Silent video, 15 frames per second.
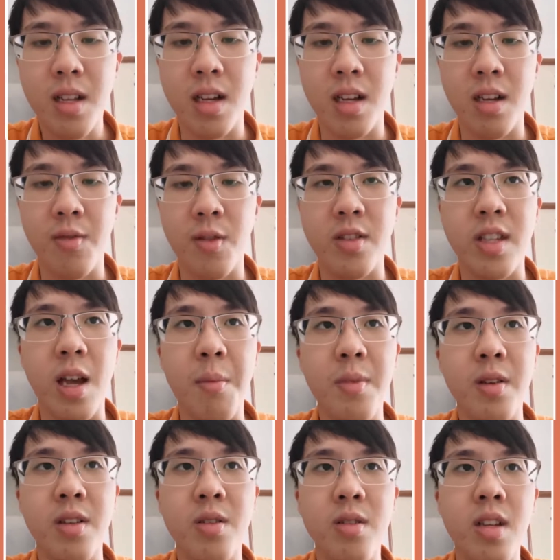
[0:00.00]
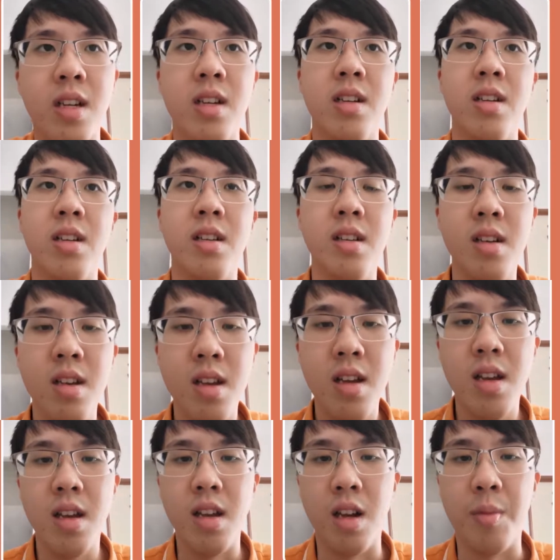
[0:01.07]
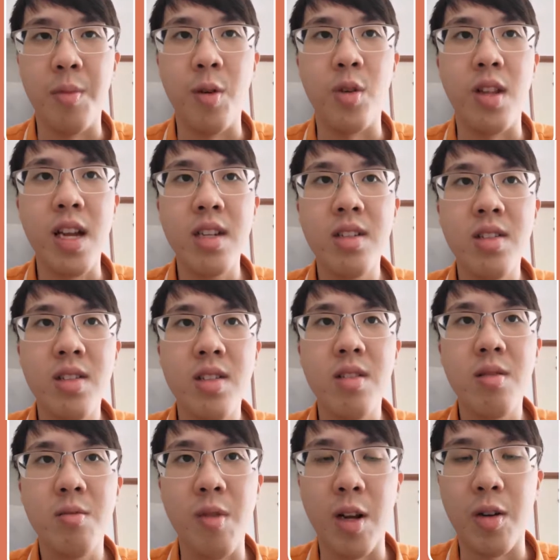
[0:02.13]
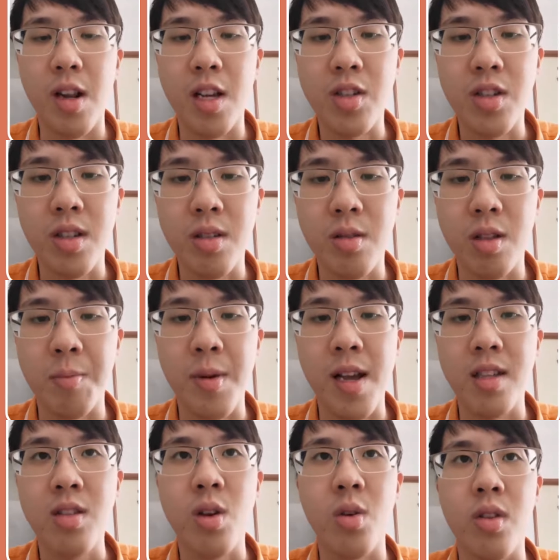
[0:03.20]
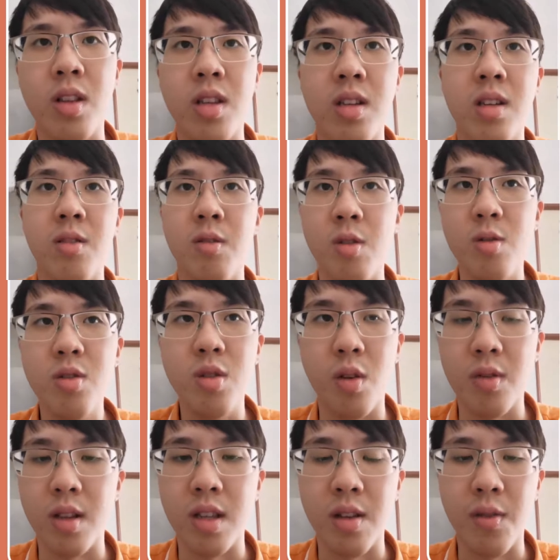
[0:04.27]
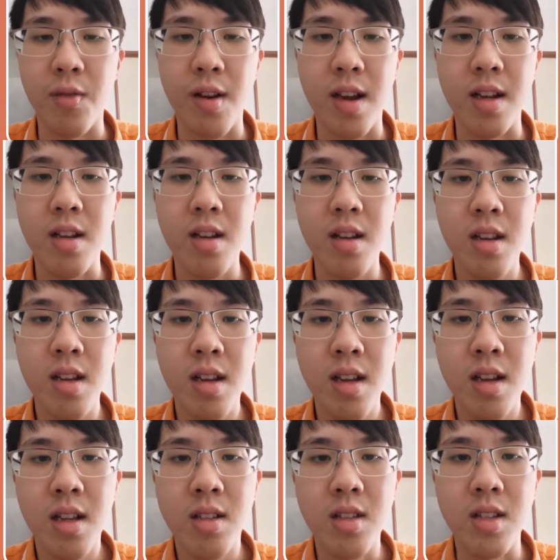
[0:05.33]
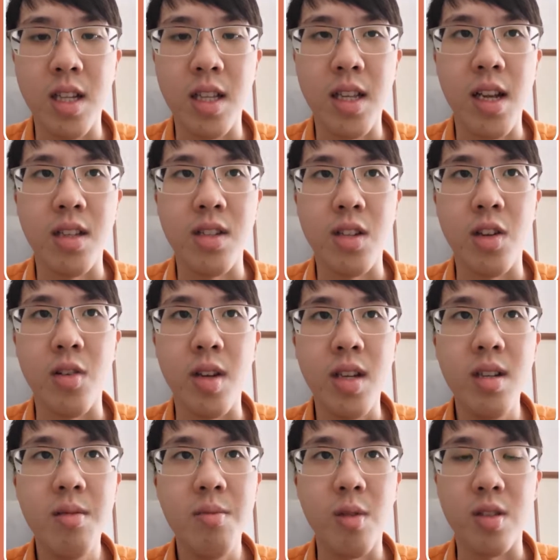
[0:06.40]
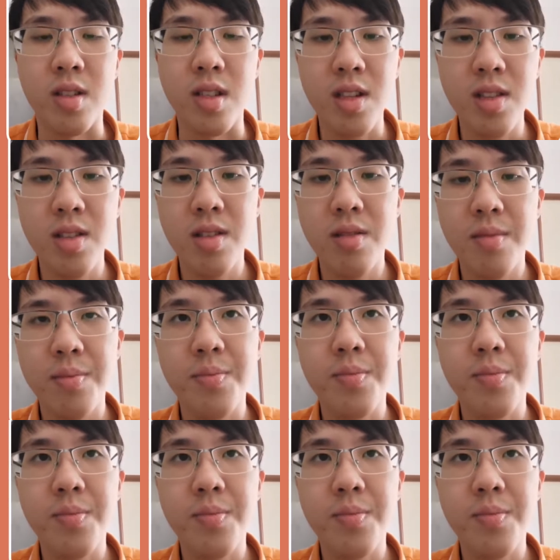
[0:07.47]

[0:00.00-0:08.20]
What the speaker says: For example, a product's regulation depends on the use of the defined genetic engineering process.